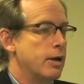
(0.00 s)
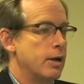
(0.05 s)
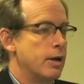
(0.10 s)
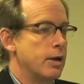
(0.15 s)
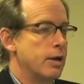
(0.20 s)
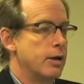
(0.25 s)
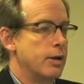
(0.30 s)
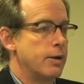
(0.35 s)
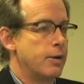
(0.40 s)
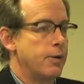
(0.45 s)

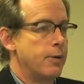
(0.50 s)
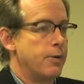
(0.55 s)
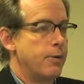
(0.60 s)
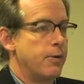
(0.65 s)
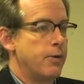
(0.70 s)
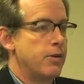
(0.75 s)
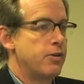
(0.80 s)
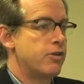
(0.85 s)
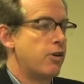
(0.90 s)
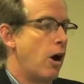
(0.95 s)
Uh,
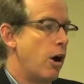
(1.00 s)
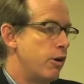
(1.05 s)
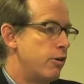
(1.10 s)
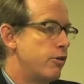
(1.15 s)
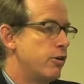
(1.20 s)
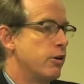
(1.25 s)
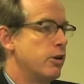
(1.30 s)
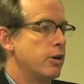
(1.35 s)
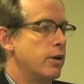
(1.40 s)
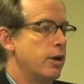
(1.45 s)

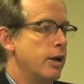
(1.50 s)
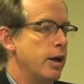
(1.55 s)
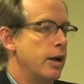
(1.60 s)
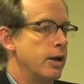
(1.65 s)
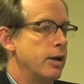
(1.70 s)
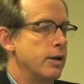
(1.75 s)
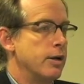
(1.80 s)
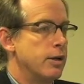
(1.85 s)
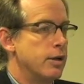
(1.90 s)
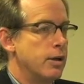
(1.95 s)
Sartre
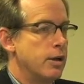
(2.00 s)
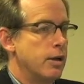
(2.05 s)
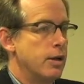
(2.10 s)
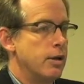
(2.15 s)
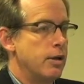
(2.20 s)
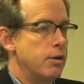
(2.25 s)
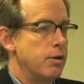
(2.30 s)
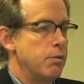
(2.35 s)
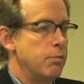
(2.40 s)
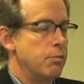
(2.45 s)
and
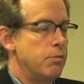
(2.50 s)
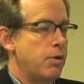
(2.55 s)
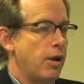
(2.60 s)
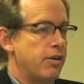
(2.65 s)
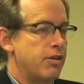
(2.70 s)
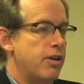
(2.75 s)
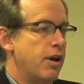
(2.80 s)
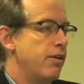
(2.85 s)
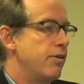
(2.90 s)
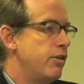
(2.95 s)

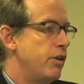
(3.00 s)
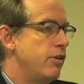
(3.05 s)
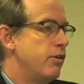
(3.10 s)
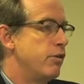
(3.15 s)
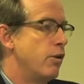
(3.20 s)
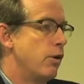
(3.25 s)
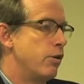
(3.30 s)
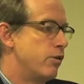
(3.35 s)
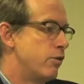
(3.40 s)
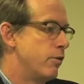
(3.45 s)
Dostoevsky's
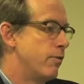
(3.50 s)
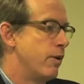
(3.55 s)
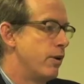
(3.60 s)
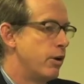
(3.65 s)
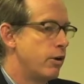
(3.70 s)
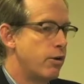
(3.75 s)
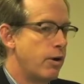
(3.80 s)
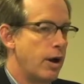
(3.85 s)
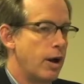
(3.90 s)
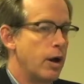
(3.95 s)
Notes from
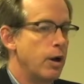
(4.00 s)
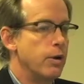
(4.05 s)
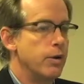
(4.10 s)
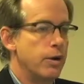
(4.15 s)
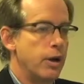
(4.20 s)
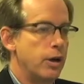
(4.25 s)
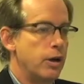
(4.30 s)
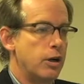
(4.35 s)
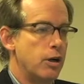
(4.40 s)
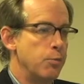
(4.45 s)
Underground
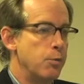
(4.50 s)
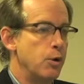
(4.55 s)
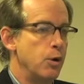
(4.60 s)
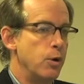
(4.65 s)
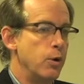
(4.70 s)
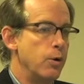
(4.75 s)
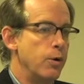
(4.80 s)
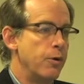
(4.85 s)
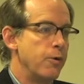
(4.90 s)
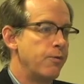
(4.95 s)
and
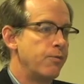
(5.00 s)
Camus,